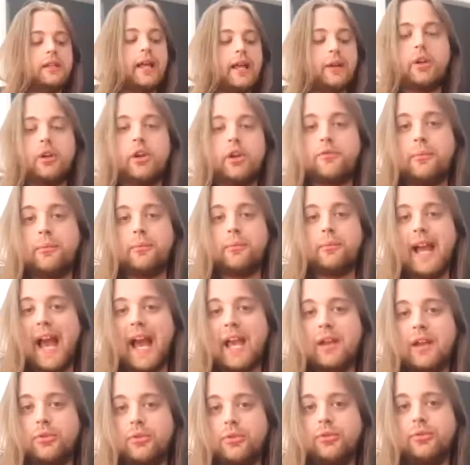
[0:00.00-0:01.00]
could go from the
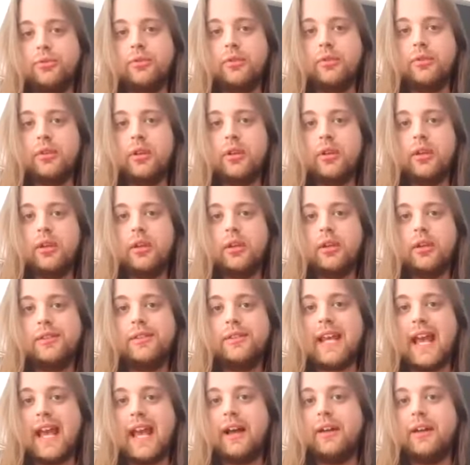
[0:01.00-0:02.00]
A root
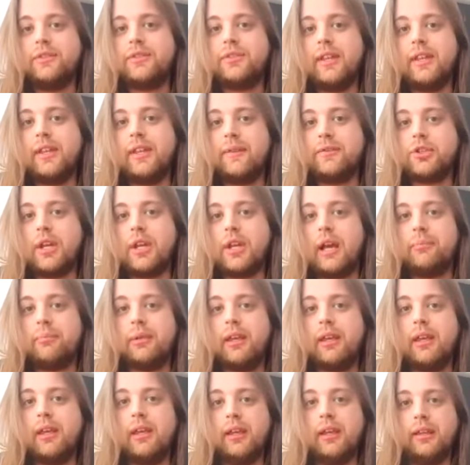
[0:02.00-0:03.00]
down to the F sharp
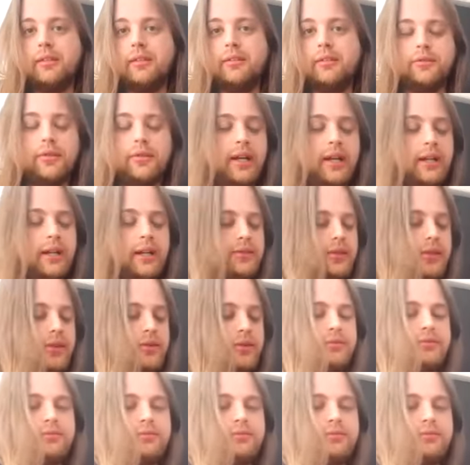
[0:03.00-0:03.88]
here, right? So